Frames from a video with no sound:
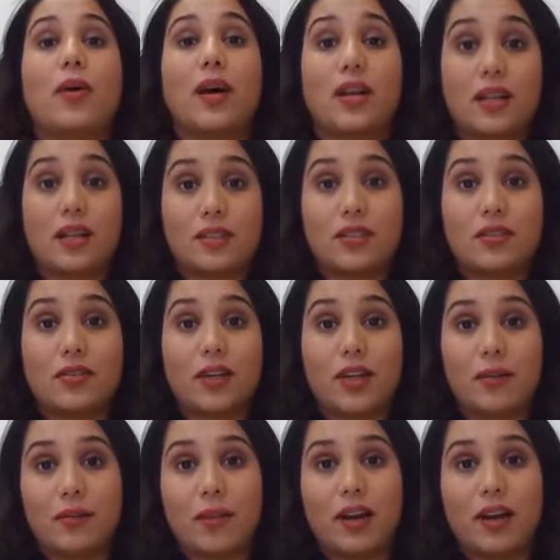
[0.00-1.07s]
are considering
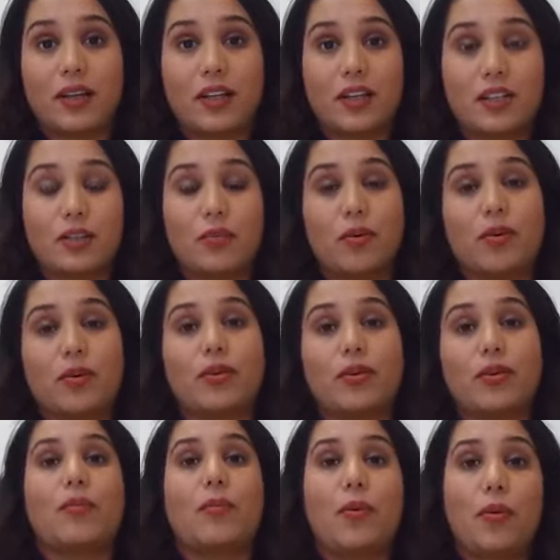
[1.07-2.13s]
implant and you want to
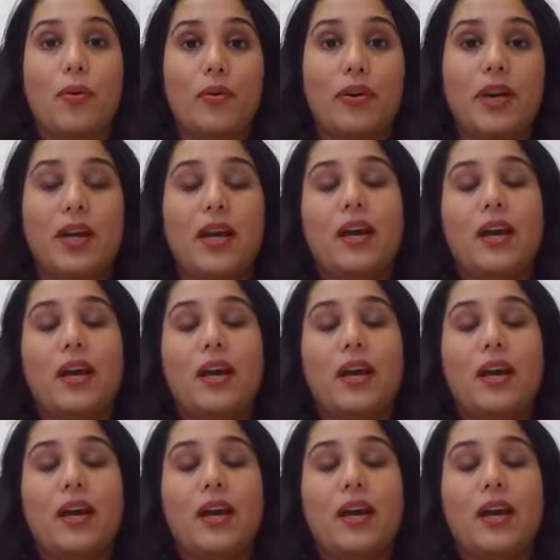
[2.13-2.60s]
know more,